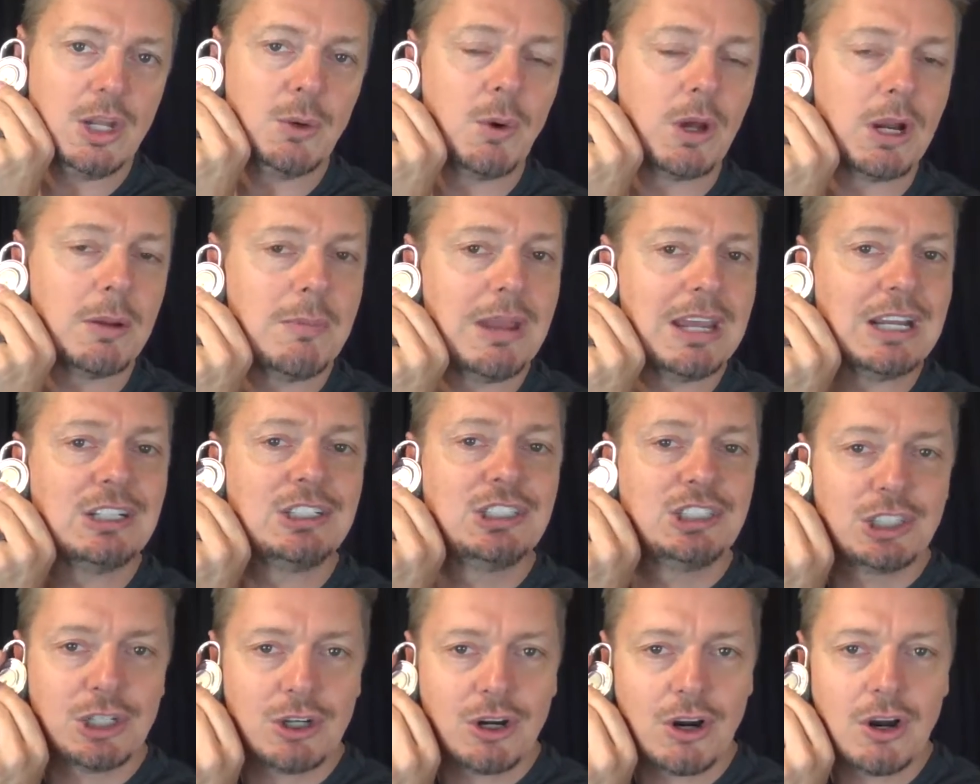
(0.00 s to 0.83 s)
and you want to make
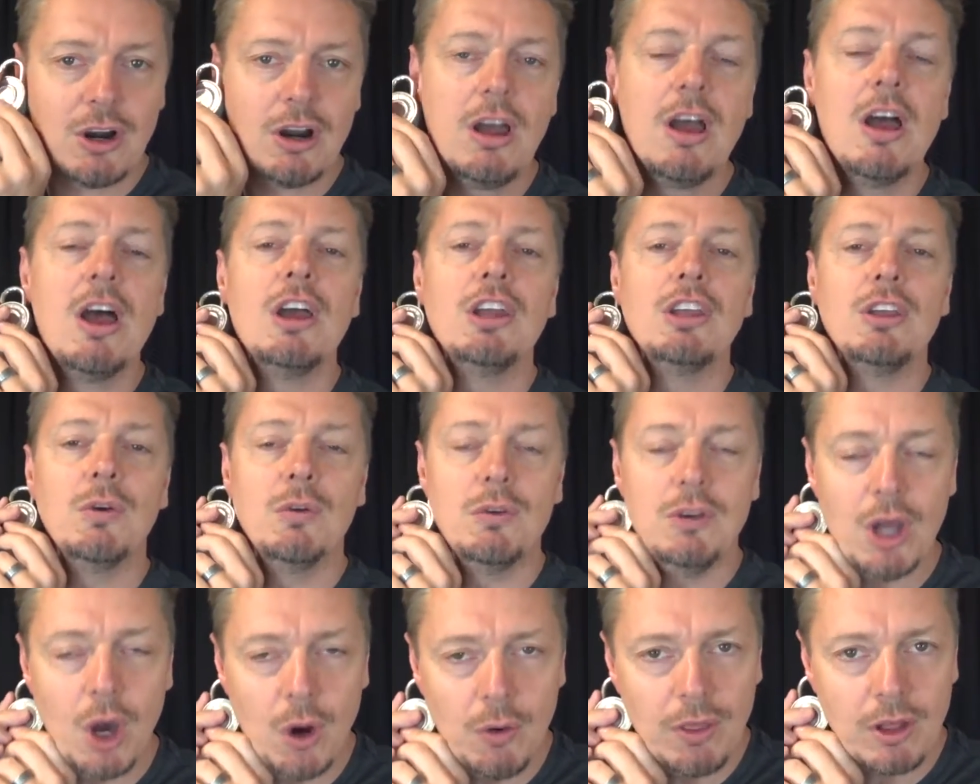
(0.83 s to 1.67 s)
sure
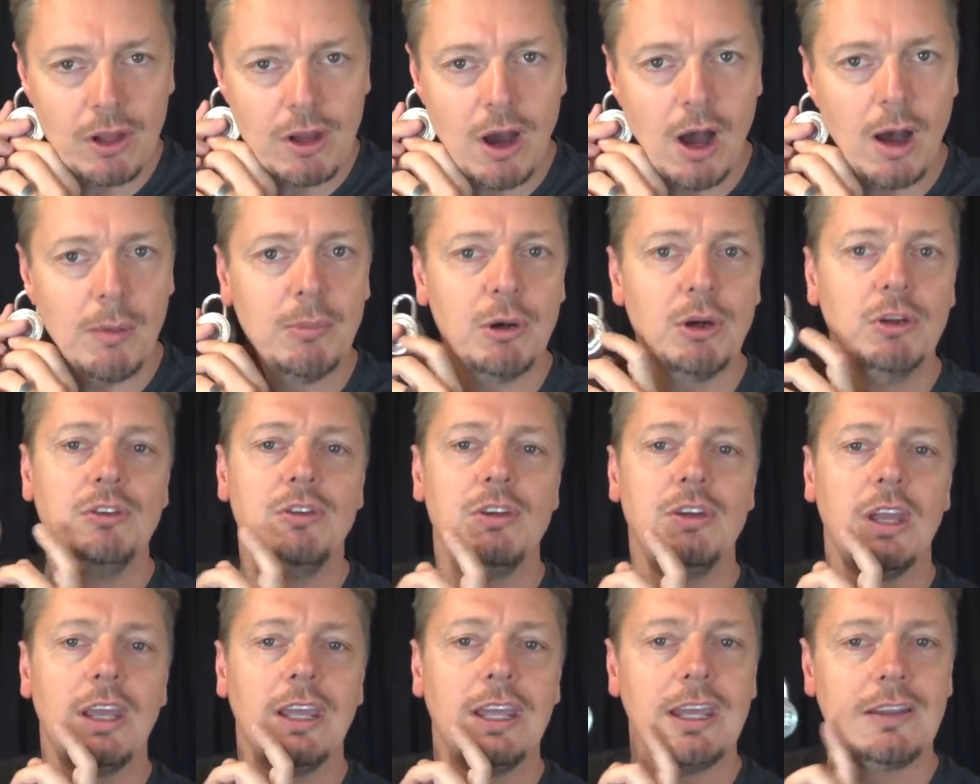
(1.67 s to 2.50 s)
you know the combo
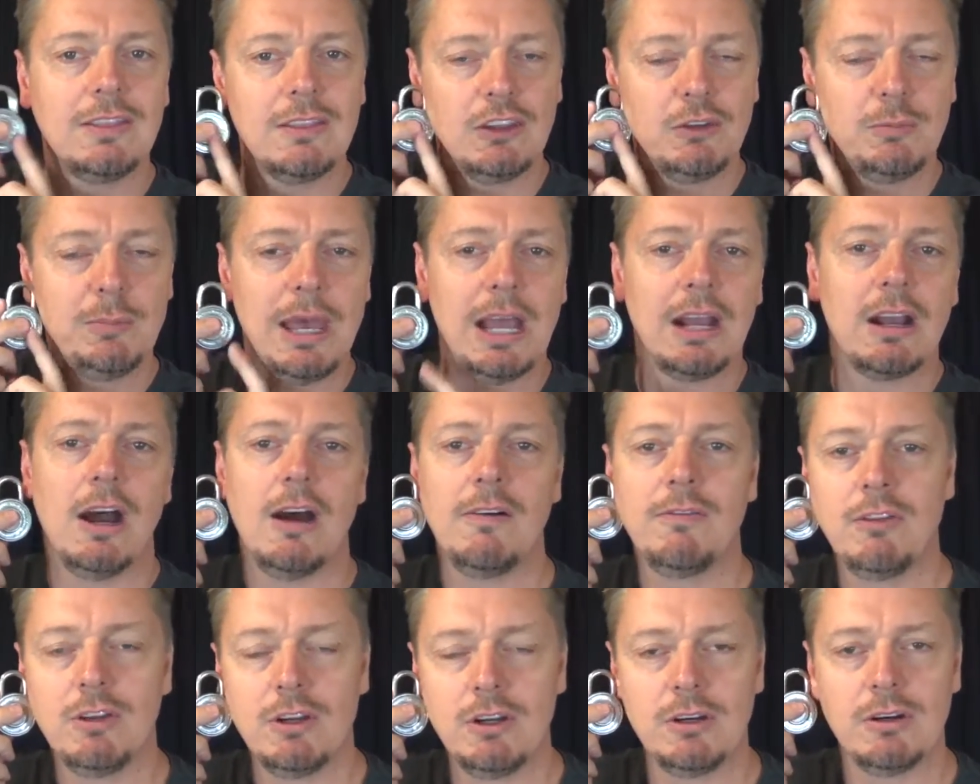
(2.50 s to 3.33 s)
so you can get this back
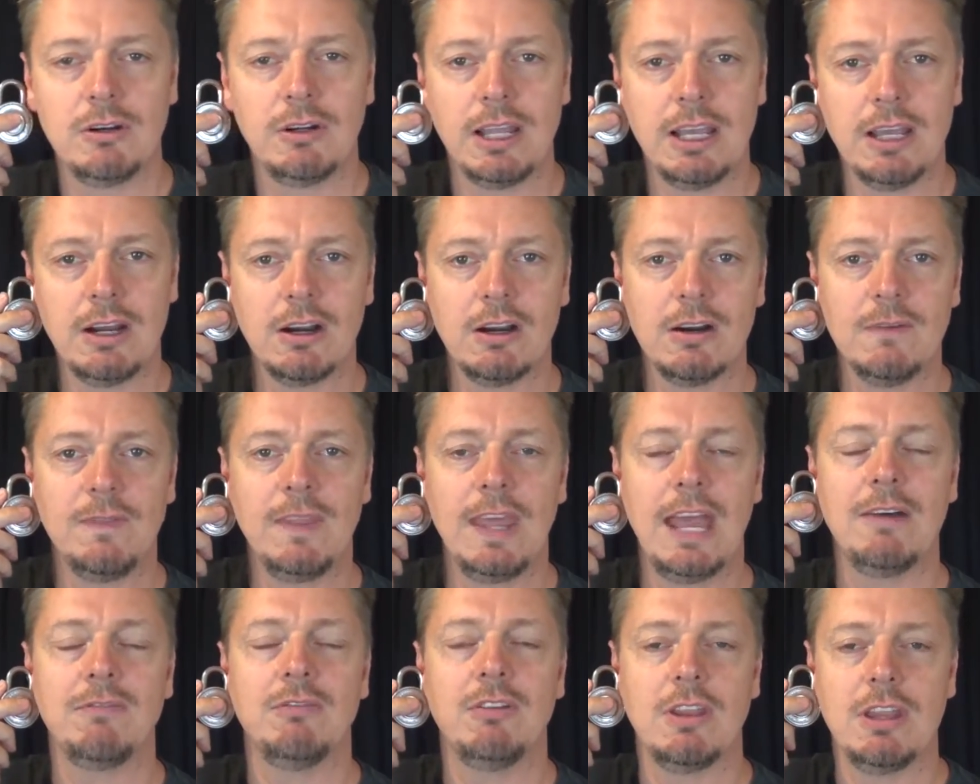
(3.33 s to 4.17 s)
off their ear later
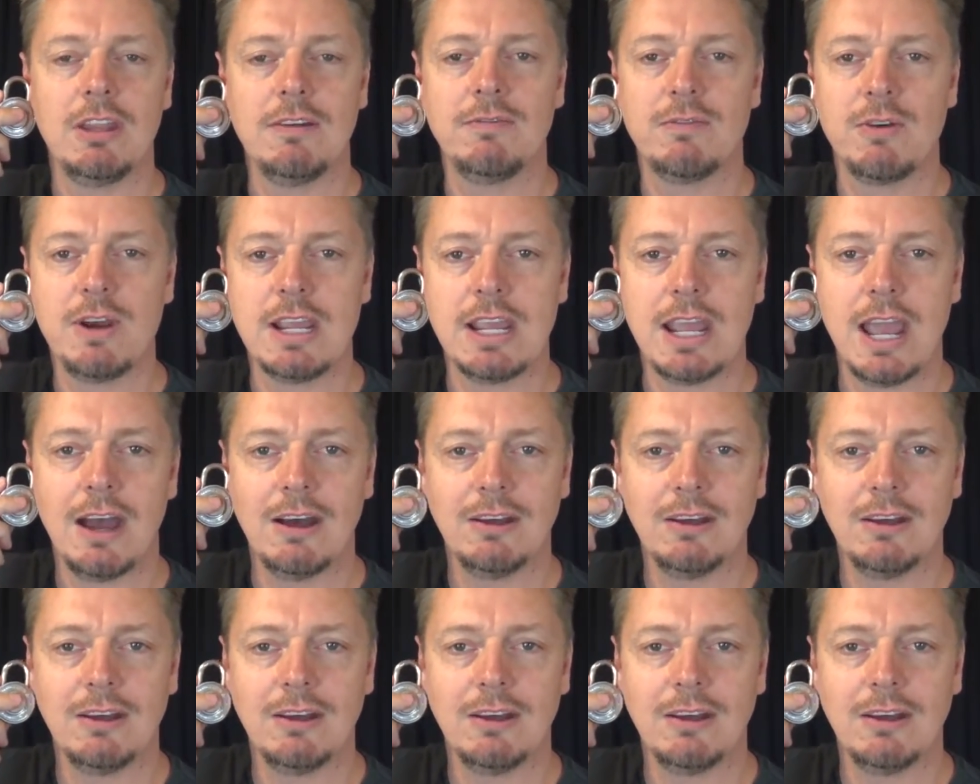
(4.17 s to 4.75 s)
after they freak